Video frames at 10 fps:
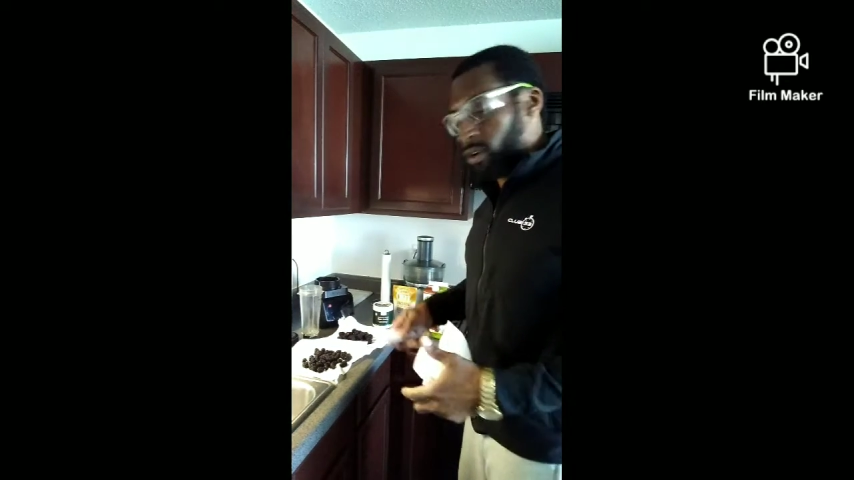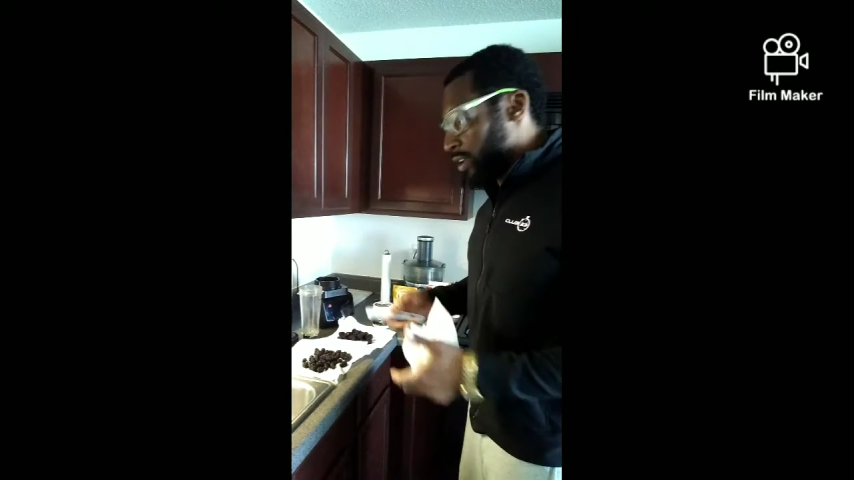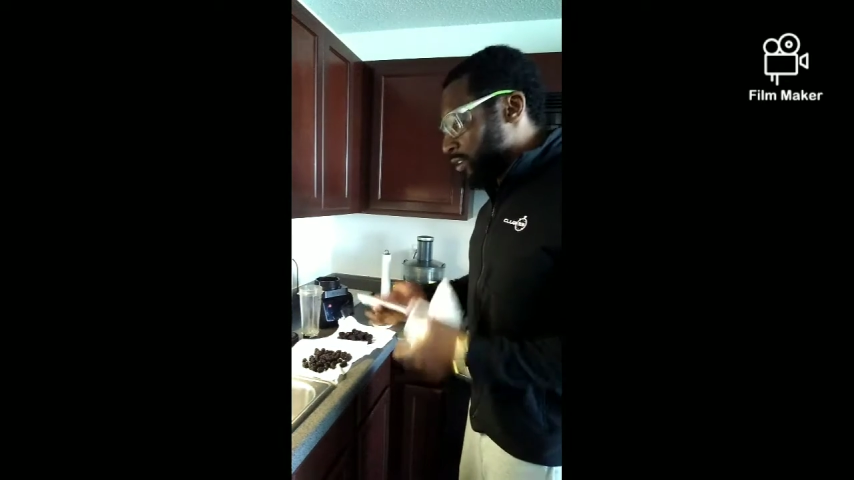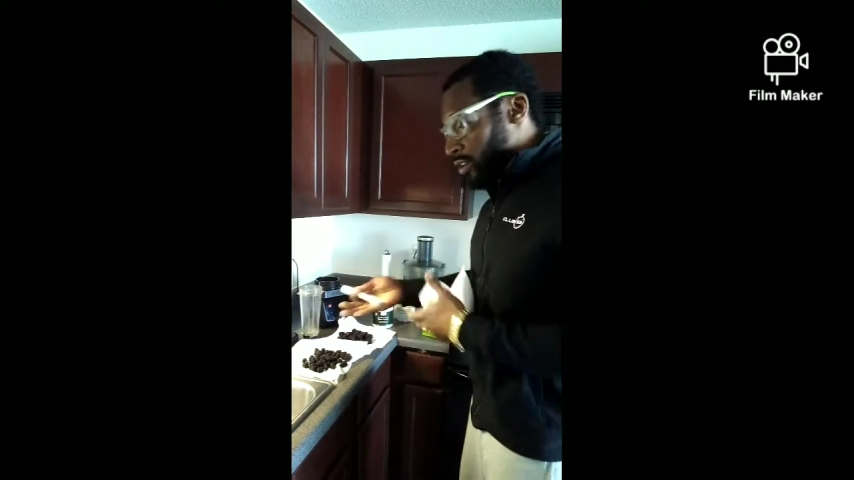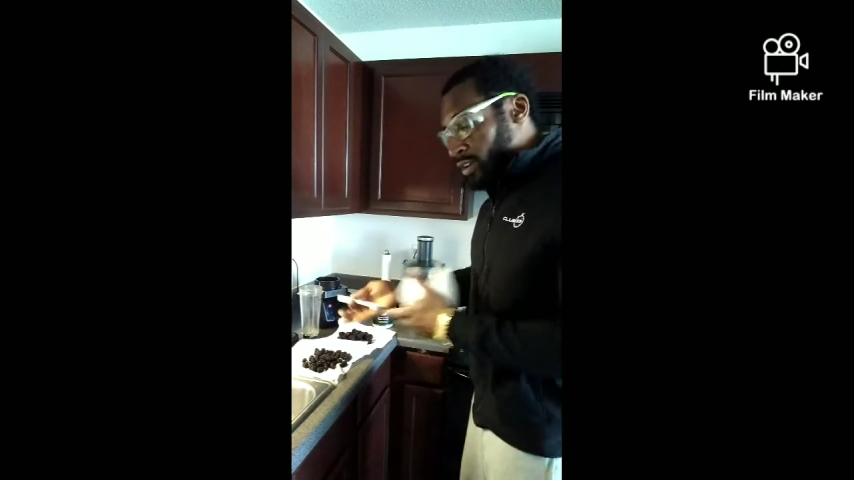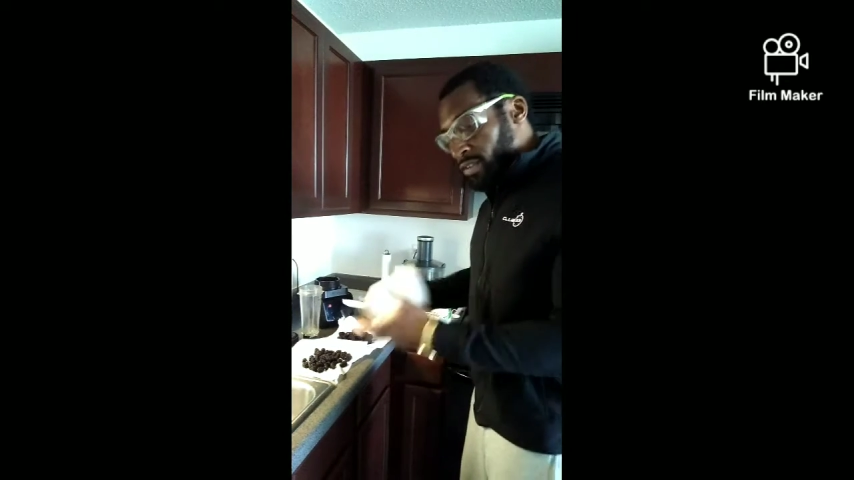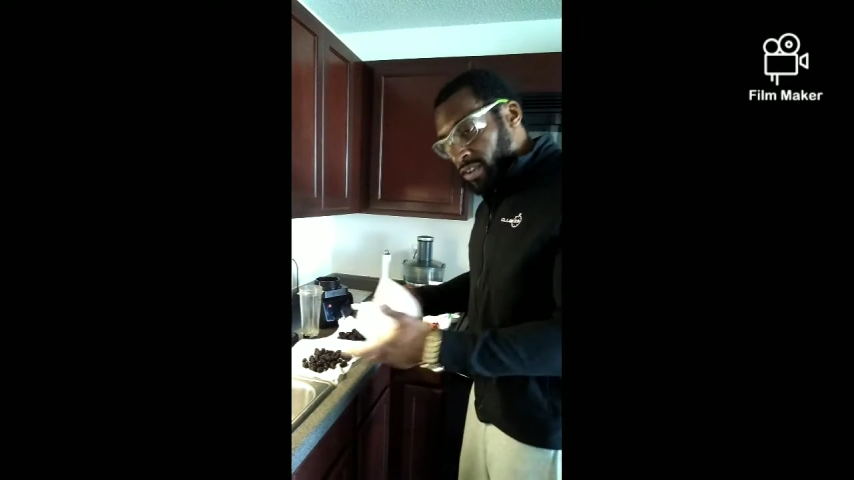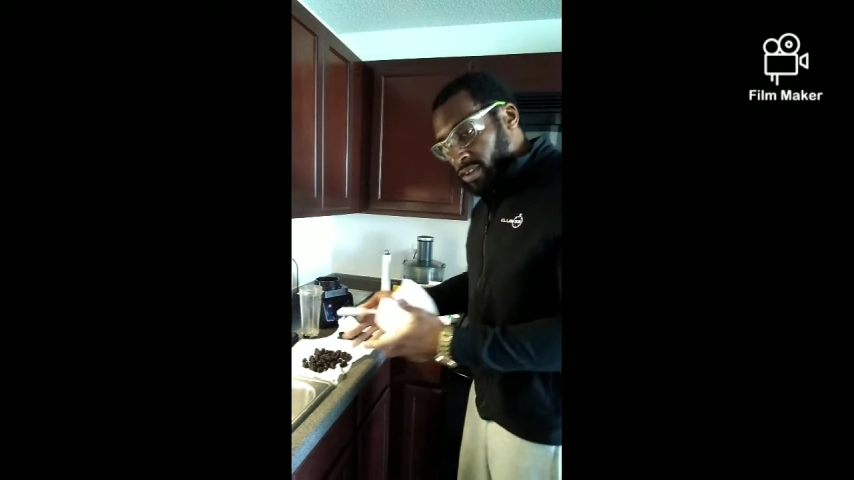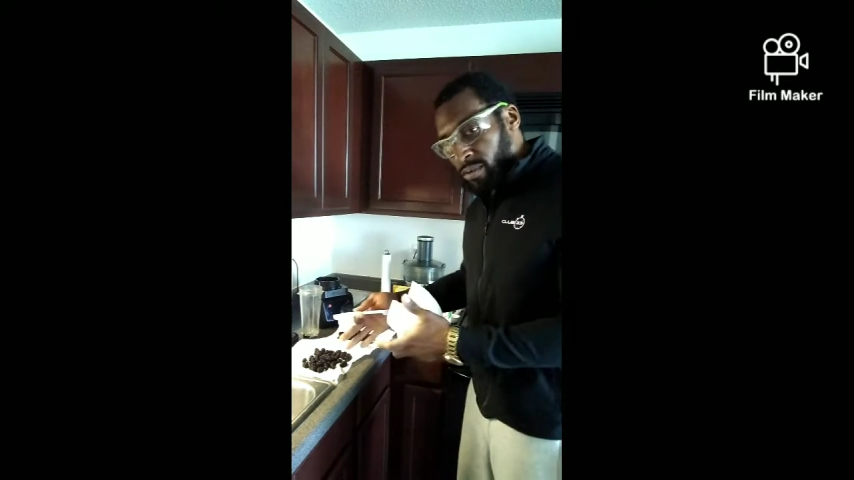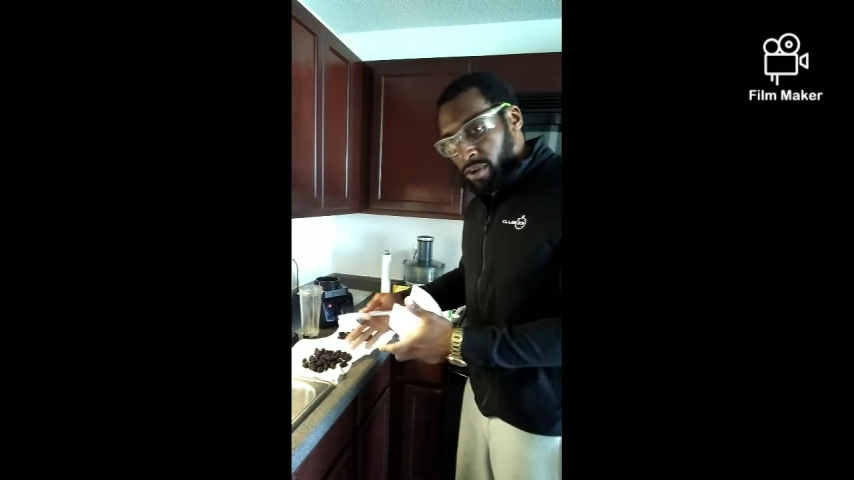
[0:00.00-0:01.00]
as the nervous
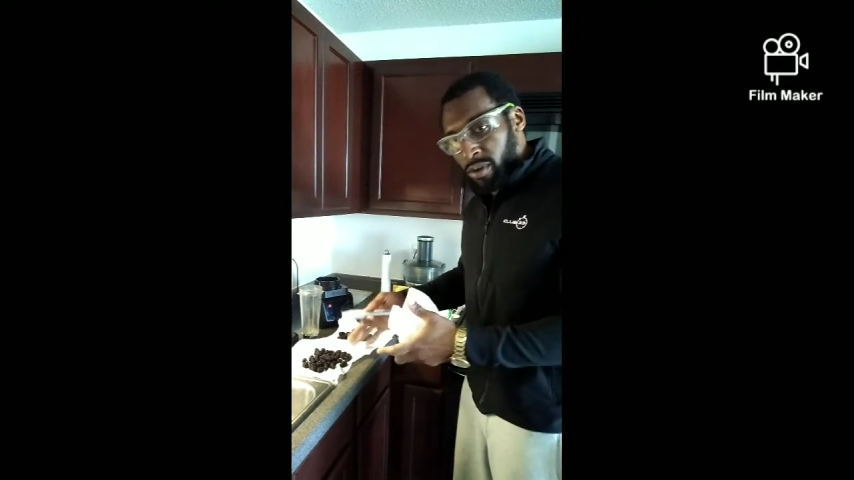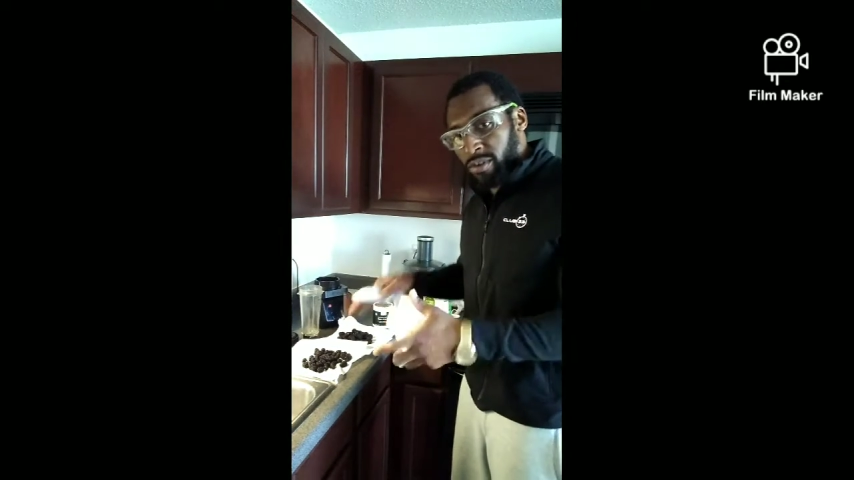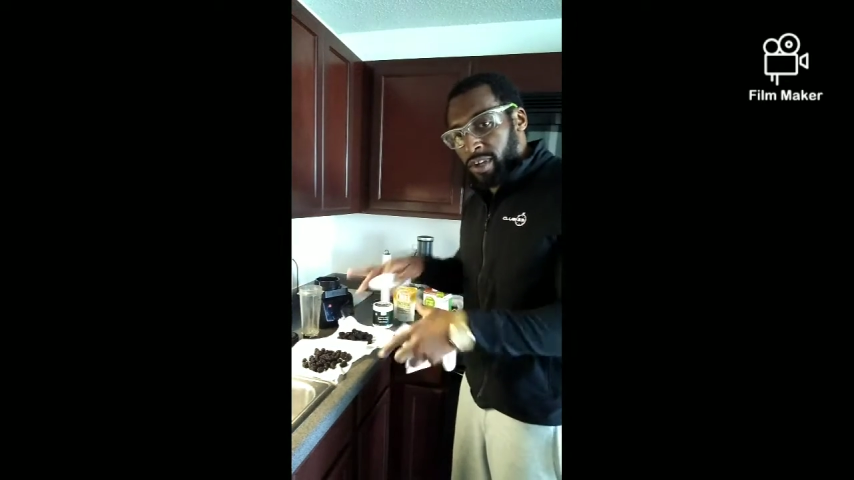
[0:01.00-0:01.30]
system goes